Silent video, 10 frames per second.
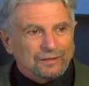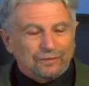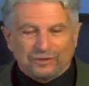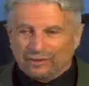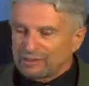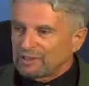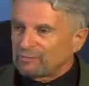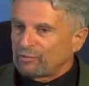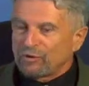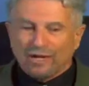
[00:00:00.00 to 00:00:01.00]
which is
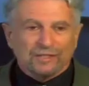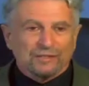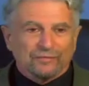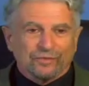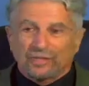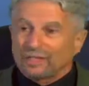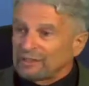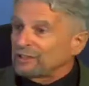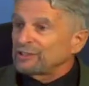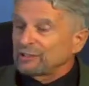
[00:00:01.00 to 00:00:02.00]
comprised of your
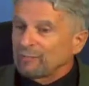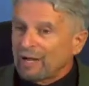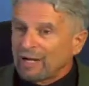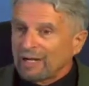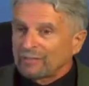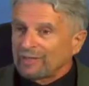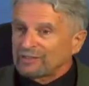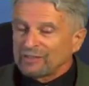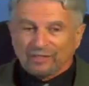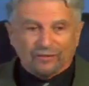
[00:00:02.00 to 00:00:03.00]
conditioned mind
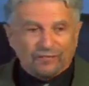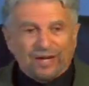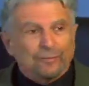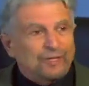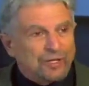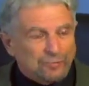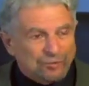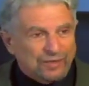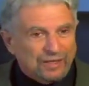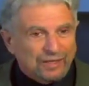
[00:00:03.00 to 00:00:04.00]
based on your family
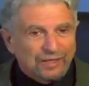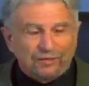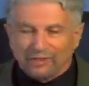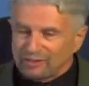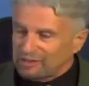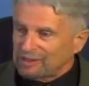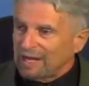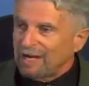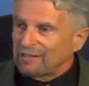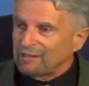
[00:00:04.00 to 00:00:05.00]
upbringing or your
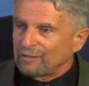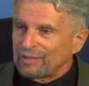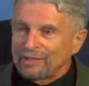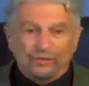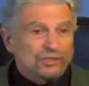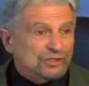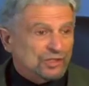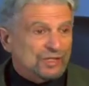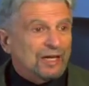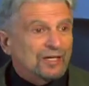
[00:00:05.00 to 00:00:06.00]
society you're in, or your
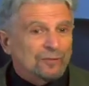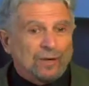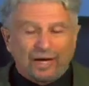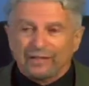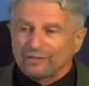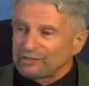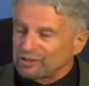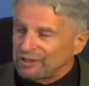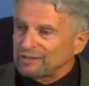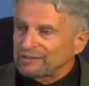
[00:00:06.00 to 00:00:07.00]
genetic mind, your
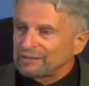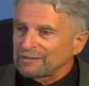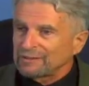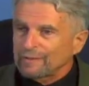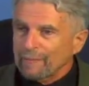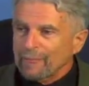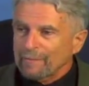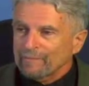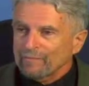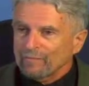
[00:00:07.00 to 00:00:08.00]
genes.
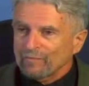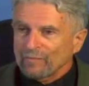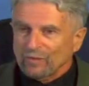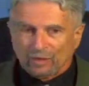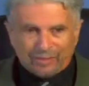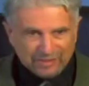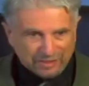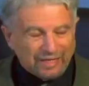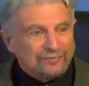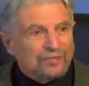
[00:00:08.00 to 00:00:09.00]
You can be a
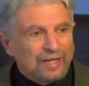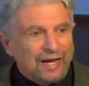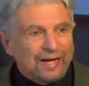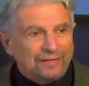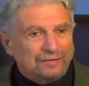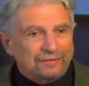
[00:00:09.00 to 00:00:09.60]
slave to that,